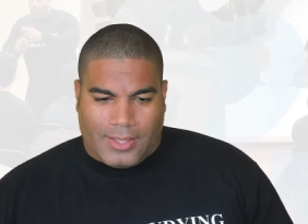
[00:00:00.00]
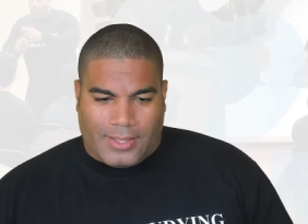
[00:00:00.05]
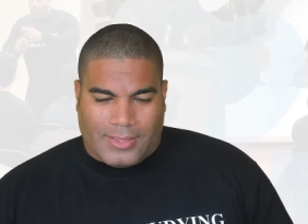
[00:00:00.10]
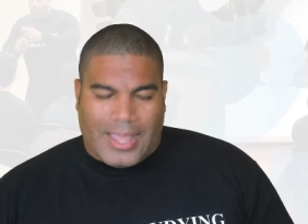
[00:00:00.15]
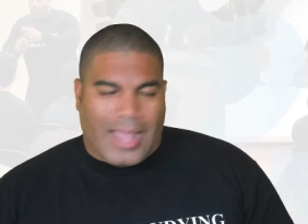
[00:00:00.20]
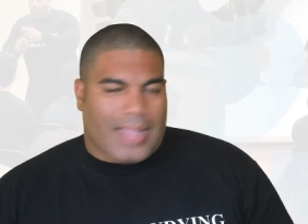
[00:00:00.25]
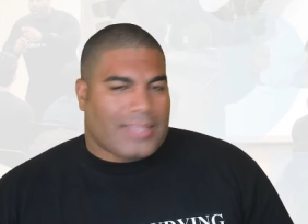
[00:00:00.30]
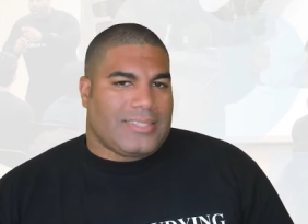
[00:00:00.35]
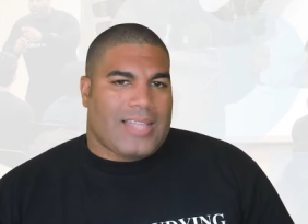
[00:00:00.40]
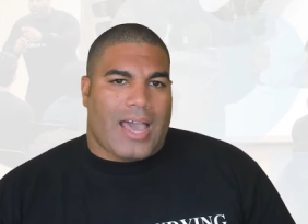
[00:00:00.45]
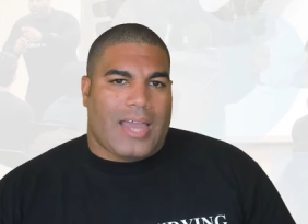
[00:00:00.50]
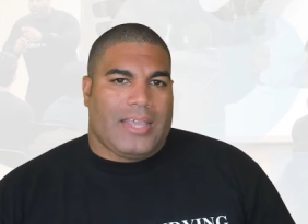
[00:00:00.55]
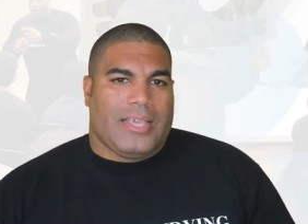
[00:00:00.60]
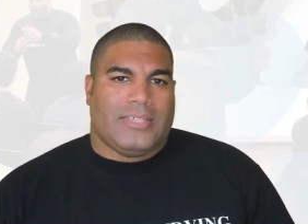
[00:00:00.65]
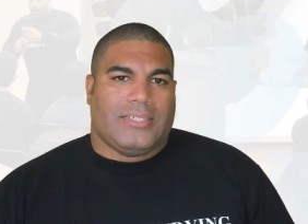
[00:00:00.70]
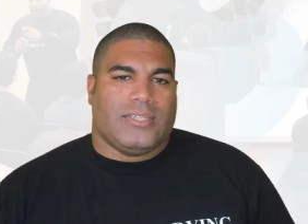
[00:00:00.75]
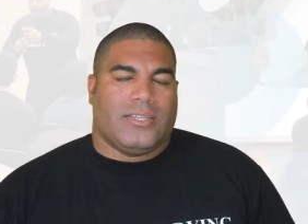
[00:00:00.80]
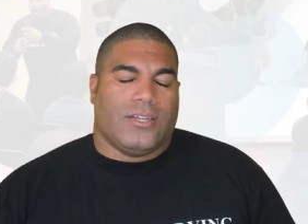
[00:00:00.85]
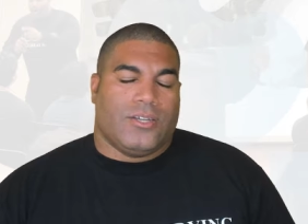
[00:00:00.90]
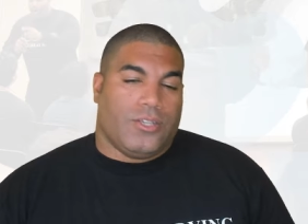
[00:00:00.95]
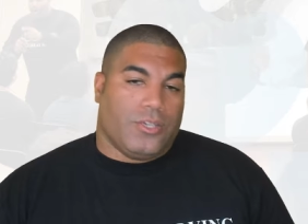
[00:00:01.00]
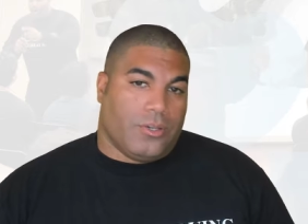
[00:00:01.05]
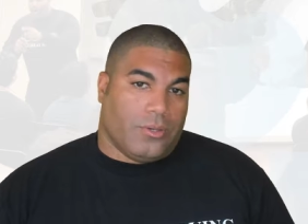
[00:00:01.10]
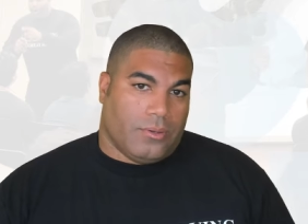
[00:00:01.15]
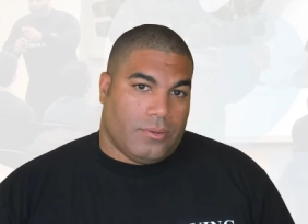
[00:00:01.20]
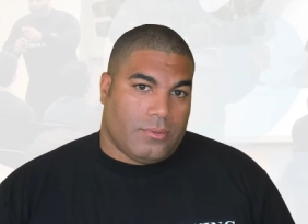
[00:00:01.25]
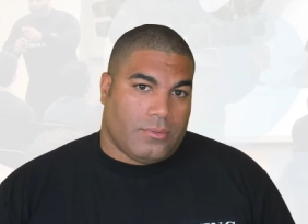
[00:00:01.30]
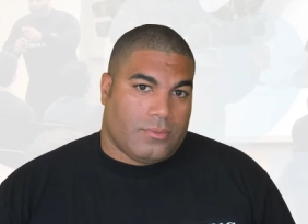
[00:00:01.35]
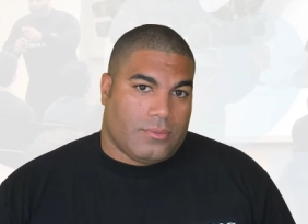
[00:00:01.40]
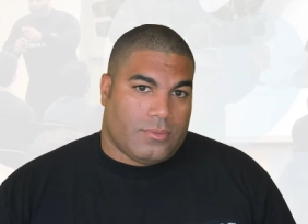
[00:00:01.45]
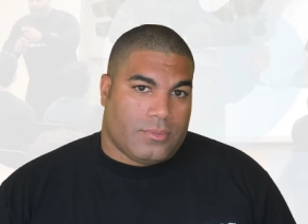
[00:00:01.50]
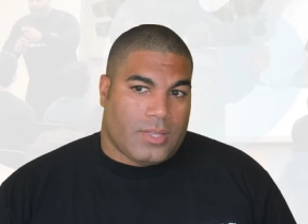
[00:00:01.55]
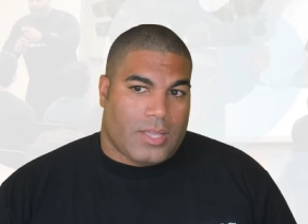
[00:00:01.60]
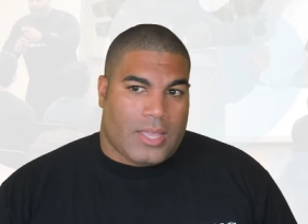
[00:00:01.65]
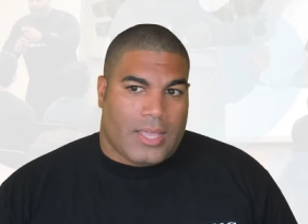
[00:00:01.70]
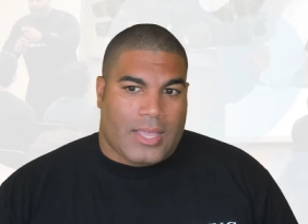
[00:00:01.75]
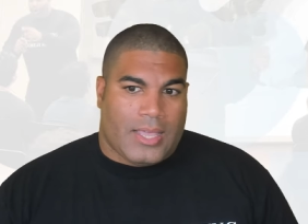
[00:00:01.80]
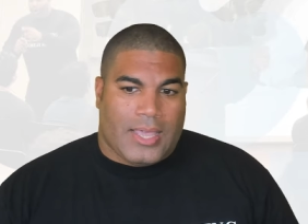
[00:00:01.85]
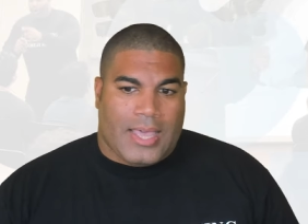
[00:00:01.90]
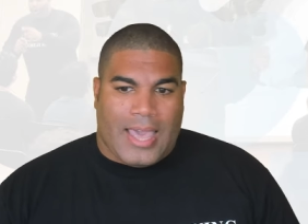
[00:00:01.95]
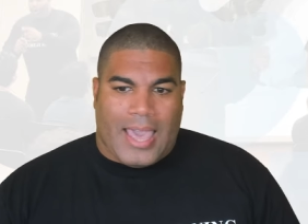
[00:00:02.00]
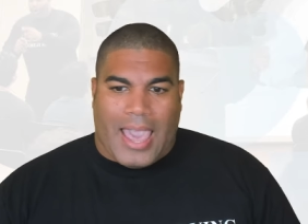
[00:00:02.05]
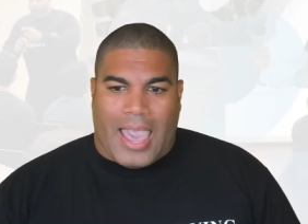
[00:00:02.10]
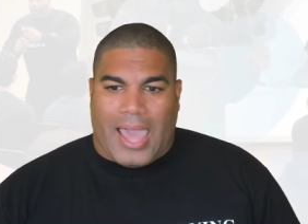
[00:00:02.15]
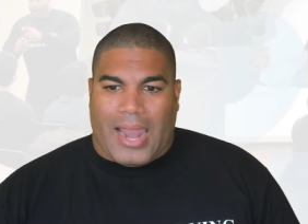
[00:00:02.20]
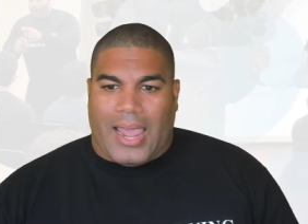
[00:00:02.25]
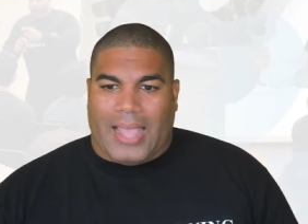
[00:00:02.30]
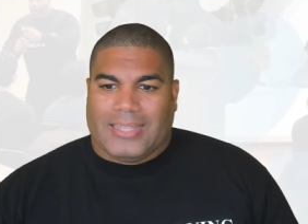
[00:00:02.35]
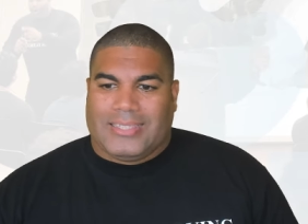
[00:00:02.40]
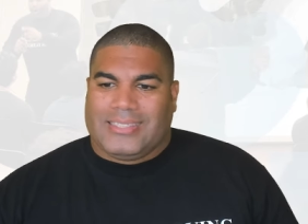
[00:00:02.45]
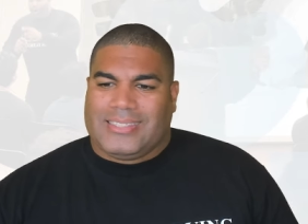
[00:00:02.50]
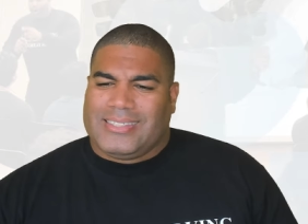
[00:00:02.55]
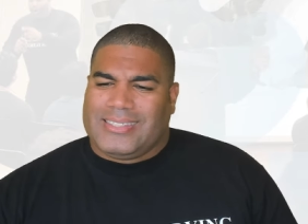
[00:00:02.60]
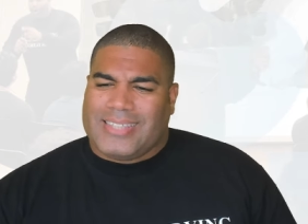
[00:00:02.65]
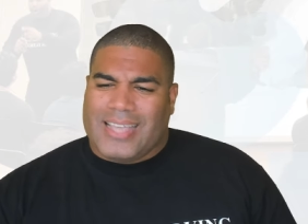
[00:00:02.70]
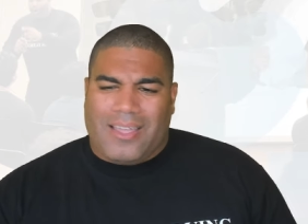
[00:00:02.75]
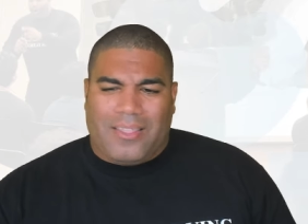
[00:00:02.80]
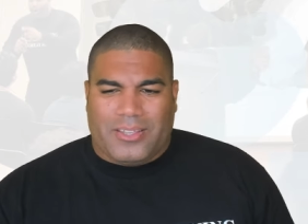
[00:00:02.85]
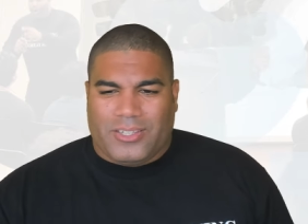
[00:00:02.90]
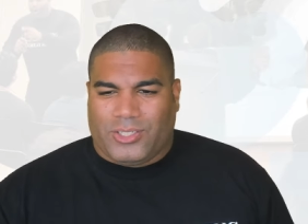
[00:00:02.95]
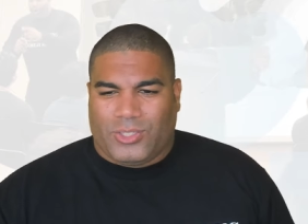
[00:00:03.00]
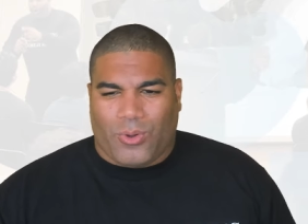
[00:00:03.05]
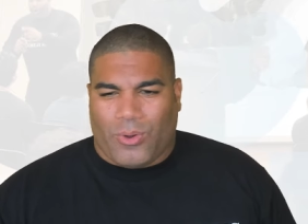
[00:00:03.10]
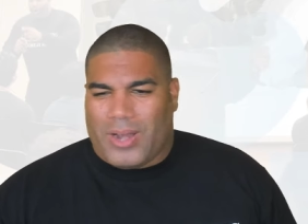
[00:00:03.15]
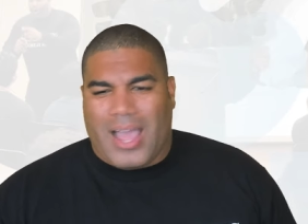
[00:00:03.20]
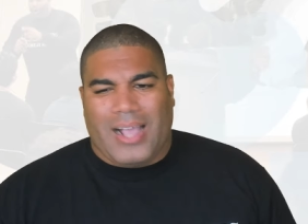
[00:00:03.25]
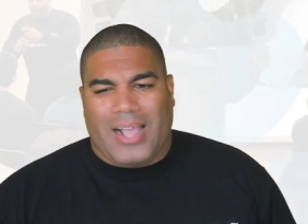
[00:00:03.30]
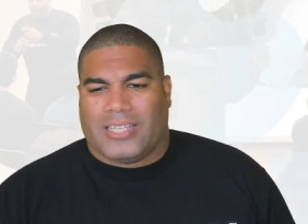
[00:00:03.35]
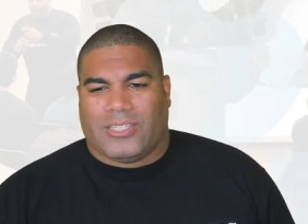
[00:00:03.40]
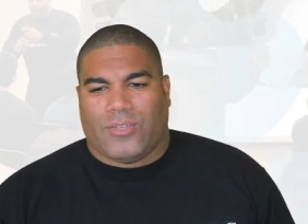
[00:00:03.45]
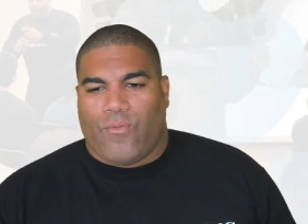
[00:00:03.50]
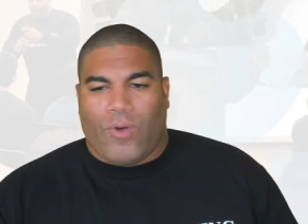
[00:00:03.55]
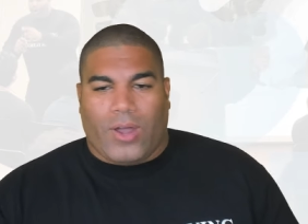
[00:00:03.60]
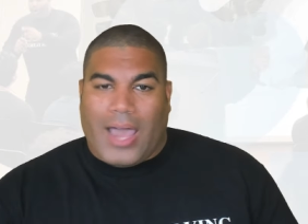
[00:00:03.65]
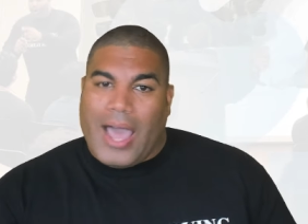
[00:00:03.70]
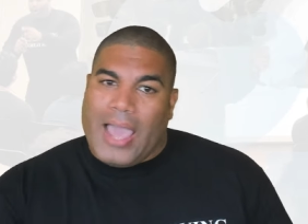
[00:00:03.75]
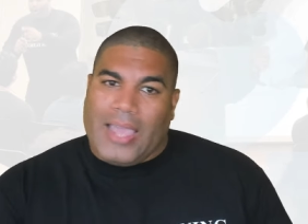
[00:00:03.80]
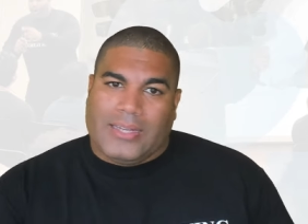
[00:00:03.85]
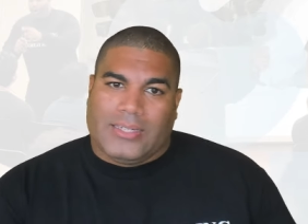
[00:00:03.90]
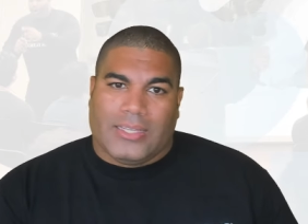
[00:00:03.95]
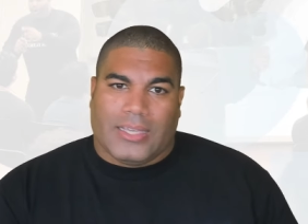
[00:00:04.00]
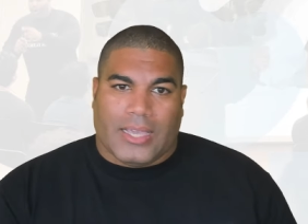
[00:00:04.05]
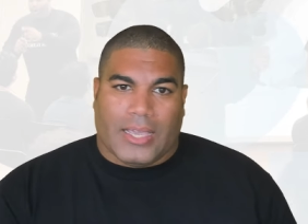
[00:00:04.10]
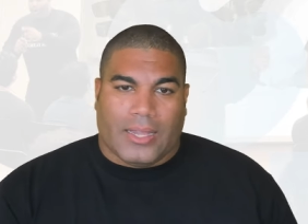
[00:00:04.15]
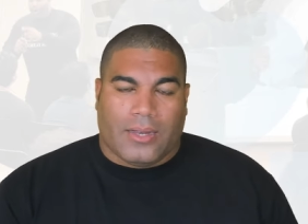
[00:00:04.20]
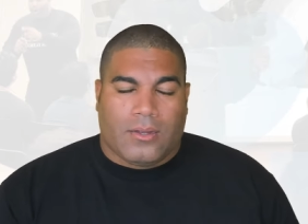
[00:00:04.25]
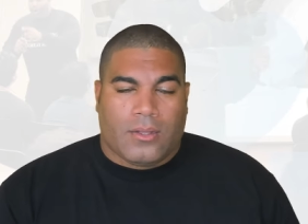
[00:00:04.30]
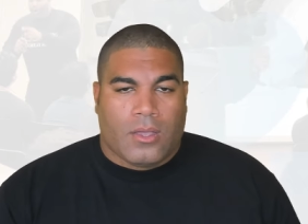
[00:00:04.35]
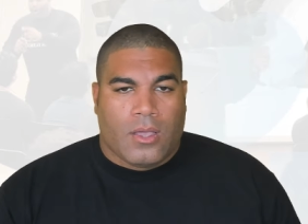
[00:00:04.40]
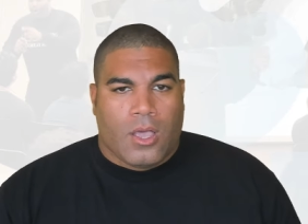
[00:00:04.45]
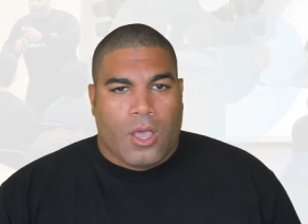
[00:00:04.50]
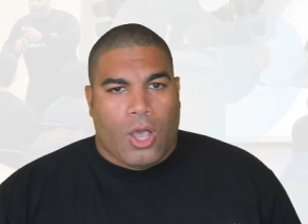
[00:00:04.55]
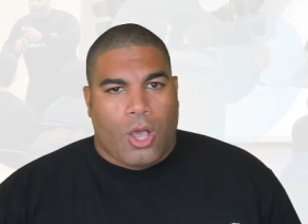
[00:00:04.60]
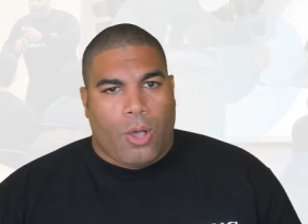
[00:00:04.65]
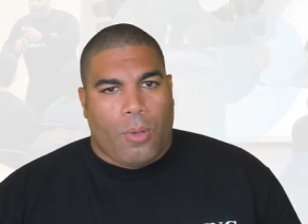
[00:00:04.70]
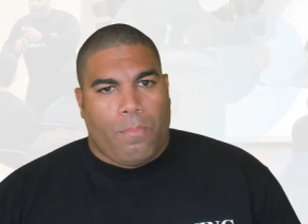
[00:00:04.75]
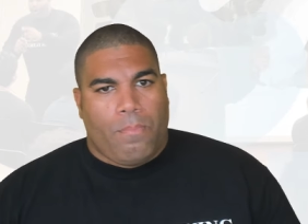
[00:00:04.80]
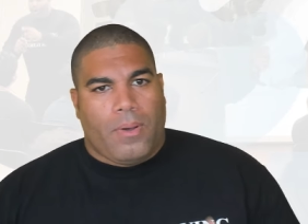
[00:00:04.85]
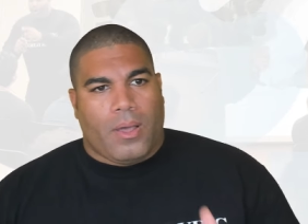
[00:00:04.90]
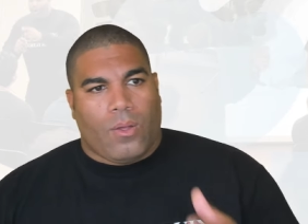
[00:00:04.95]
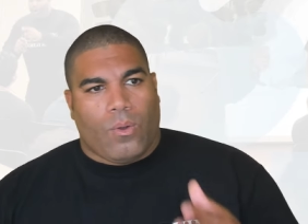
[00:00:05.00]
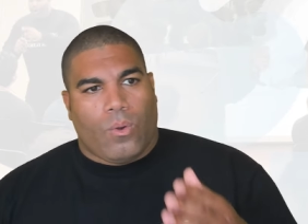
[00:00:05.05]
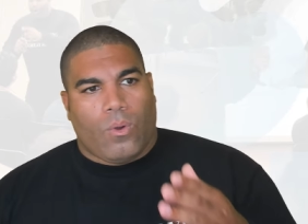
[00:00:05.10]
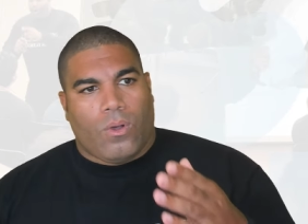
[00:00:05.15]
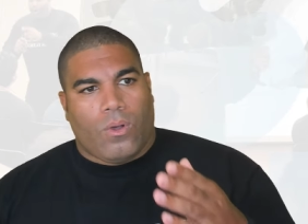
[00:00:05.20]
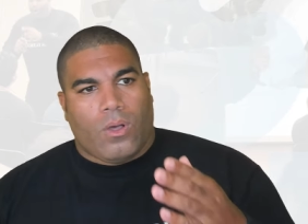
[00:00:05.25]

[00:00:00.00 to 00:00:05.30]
that's not easy to do. And I tell this story not because of what I did, but